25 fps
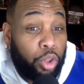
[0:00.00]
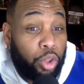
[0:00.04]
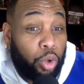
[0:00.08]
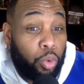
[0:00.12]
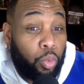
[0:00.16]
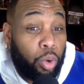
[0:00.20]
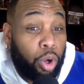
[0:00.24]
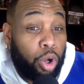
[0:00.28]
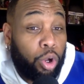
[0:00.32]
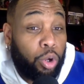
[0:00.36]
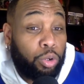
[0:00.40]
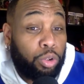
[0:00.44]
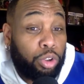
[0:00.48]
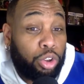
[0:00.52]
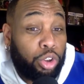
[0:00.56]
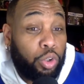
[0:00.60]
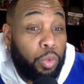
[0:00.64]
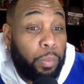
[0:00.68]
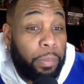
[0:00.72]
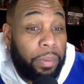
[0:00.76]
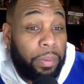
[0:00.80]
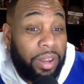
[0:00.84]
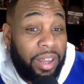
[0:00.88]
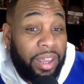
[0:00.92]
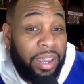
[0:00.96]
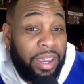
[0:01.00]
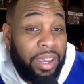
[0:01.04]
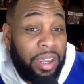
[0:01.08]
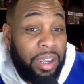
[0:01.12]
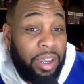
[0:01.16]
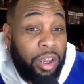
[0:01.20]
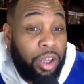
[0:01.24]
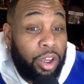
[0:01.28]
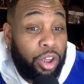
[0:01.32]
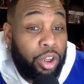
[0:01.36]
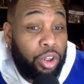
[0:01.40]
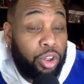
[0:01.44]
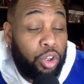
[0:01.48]
The roles you play,
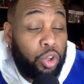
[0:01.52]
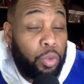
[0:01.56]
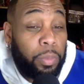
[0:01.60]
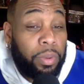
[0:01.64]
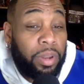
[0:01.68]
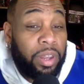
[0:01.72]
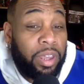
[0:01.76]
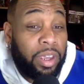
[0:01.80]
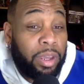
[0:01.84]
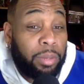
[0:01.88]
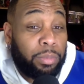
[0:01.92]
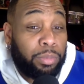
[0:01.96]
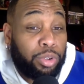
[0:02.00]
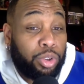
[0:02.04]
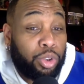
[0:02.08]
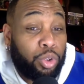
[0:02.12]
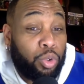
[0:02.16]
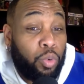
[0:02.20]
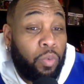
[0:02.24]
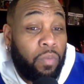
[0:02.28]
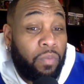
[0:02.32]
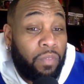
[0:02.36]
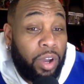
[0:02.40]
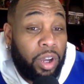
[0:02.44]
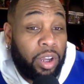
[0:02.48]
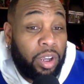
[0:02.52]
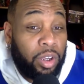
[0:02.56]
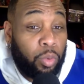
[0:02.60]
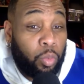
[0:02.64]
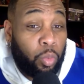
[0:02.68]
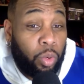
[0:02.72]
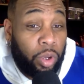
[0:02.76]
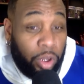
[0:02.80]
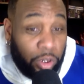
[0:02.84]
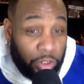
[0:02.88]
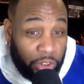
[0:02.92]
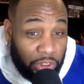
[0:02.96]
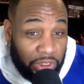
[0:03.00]
you play them too
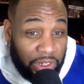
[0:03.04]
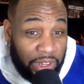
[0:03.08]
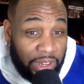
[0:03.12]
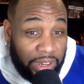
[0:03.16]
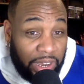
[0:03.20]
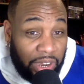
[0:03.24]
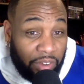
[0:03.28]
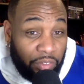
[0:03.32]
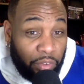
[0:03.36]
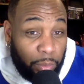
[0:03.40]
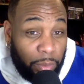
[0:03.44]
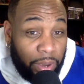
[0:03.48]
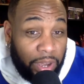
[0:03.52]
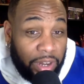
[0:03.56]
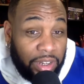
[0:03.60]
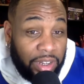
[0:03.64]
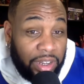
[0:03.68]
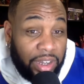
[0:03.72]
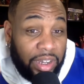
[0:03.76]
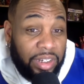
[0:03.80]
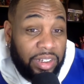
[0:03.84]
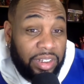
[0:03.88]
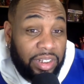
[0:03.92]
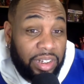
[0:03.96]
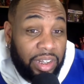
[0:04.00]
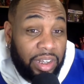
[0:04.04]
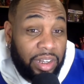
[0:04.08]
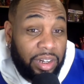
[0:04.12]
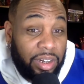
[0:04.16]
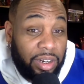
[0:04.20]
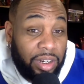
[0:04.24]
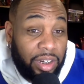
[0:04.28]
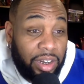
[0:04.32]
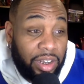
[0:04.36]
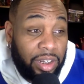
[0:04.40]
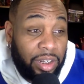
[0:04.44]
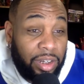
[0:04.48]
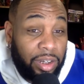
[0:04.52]
fucking well. Just like everybody can't stand
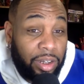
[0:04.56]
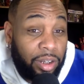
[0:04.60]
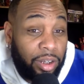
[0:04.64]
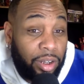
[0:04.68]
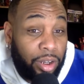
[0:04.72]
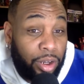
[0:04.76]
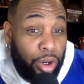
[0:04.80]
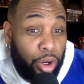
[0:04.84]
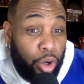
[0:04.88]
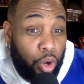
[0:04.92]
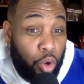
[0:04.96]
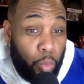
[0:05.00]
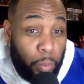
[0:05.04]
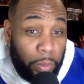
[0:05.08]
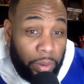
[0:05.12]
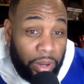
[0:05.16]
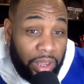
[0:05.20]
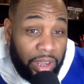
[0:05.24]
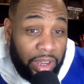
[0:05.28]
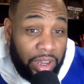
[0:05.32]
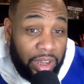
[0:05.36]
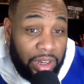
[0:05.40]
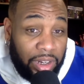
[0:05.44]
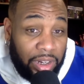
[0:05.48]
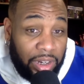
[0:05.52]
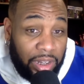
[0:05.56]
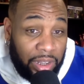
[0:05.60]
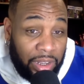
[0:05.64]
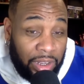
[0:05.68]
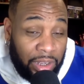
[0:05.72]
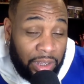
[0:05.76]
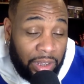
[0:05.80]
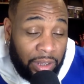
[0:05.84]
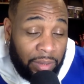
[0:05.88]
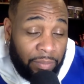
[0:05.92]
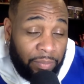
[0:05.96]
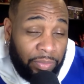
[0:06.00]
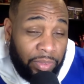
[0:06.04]
a nigga who played
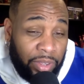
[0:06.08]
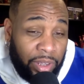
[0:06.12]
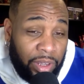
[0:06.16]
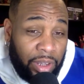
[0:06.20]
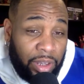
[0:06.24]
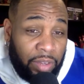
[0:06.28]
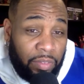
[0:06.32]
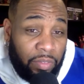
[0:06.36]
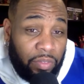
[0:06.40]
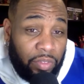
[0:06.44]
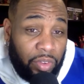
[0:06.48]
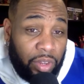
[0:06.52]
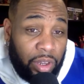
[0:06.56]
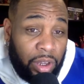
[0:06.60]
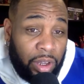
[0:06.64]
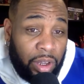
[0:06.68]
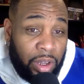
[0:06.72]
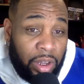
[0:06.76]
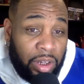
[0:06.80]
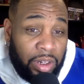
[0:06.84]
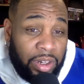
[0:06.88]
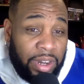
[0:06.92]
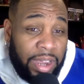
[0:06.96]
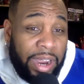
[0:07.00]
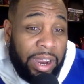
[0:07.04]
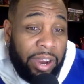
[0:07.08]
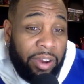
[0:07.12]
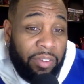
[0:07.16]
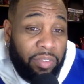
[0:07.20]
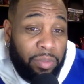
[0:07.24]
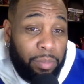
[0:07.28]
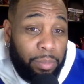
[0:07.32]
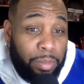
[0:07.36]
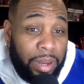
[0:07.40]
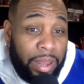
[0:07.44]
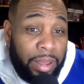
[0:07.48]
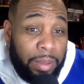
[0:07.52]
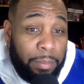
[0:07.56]
in uh Diary of
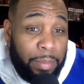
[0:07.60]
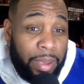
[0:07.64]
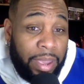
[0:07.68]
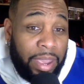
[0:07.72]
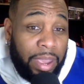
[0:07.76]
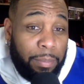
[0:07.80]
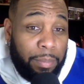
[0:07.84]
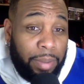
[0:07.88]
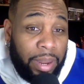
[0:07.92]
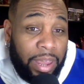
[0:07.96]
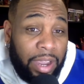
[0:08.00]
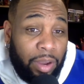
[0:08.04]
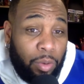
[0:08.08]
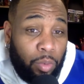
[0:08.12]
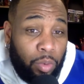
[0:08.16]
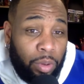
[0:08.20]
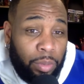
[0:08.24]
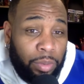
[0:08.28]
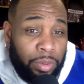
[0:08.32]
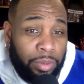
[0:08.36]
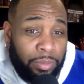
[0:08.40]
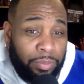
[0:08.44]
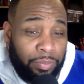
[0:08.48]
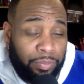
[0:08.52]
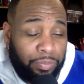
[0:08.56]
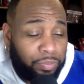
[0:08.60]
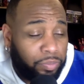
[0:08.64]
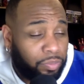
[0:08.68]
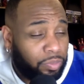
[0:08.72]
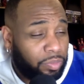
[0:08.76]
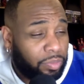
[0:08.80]
a Bla- Mad Black Woman,